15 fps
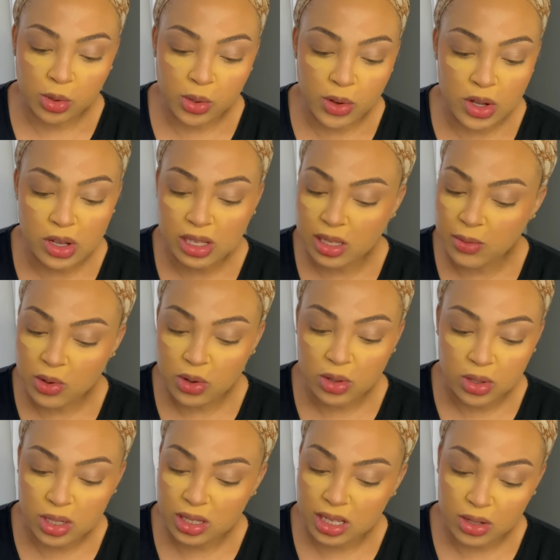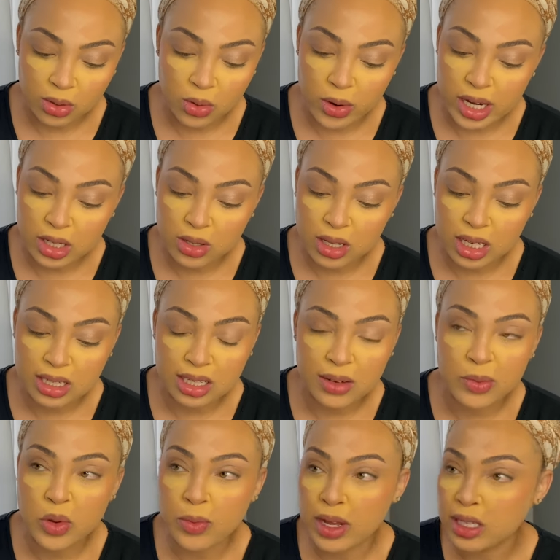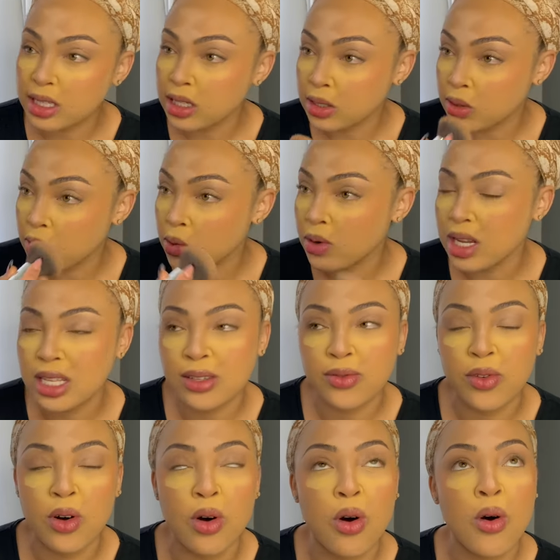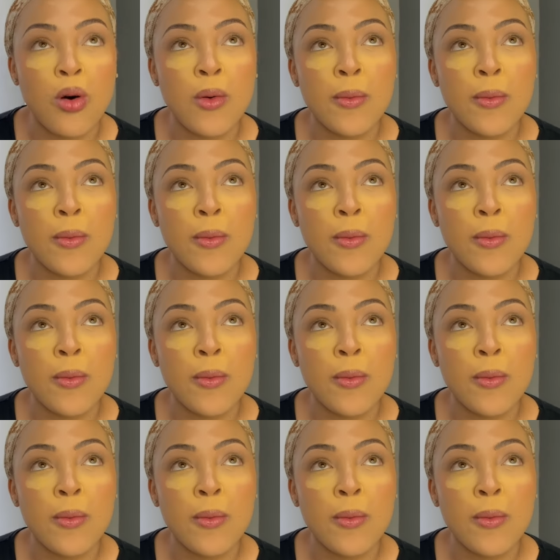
So when you see me go to, going to the gym, you must just know it's for